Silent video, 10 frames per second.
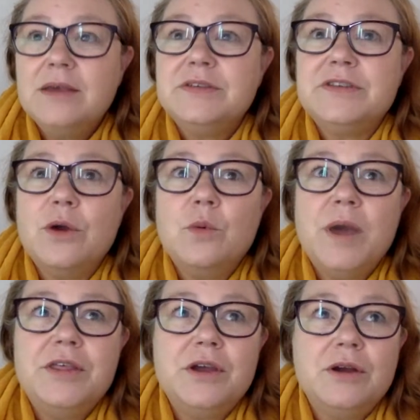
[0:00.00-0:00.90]
So
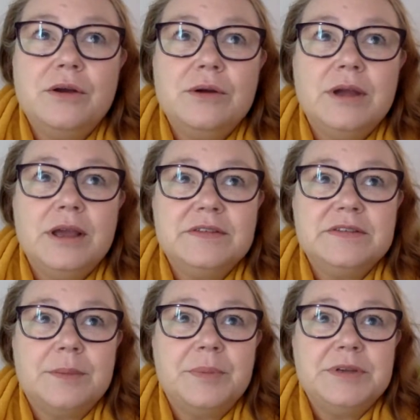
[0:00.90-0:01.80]
whether
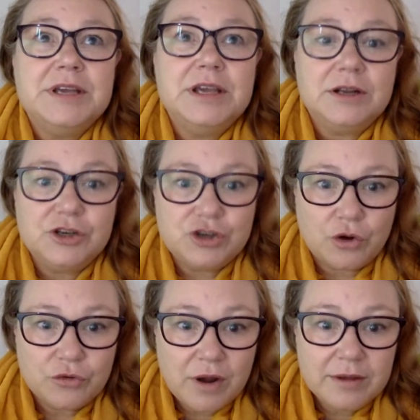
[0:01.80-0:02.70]
it's a particular
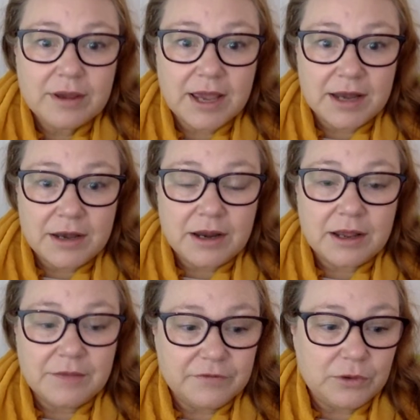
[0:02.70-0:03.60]
genre can
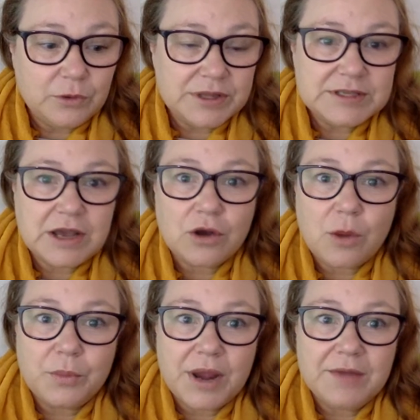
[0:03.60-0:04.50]
influence our
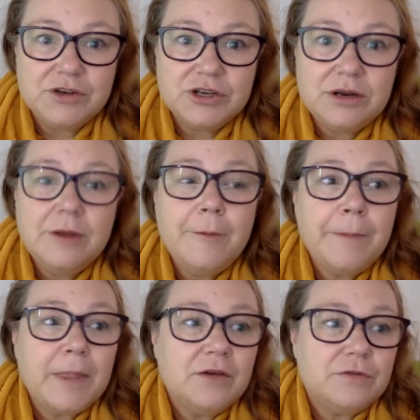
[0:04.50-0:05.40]
comprehension.
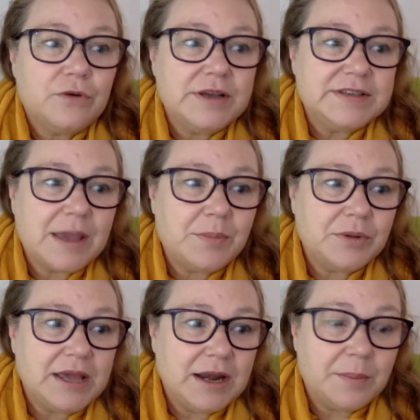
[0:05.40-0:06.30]
For example,
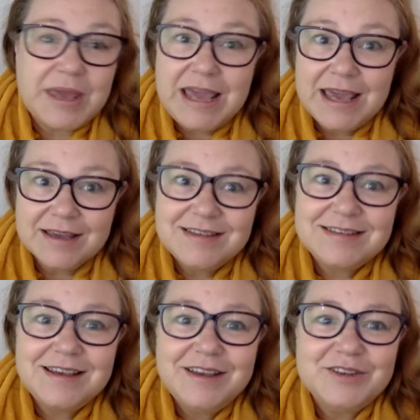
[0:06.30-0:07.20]
it appears
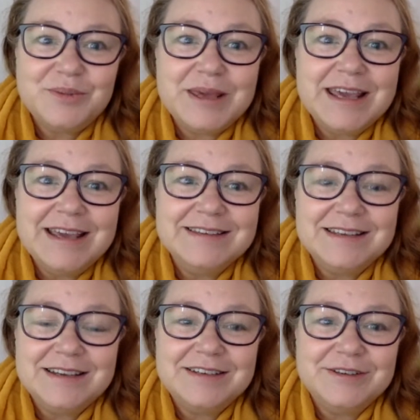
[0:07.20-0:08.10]
to be
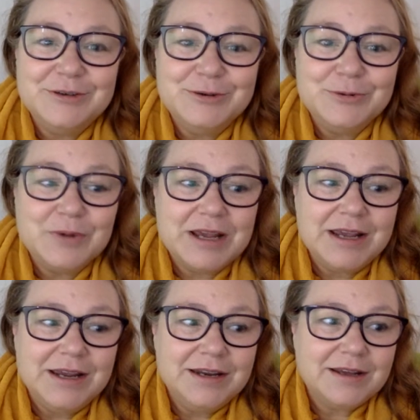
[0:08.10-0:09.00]
easier to
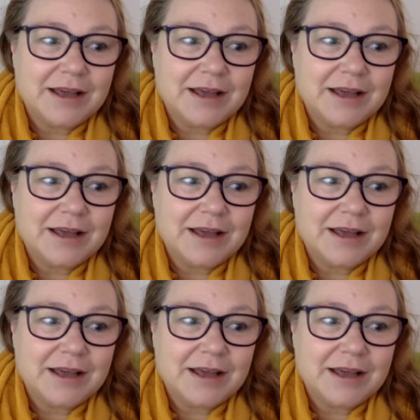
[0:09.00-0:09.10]
read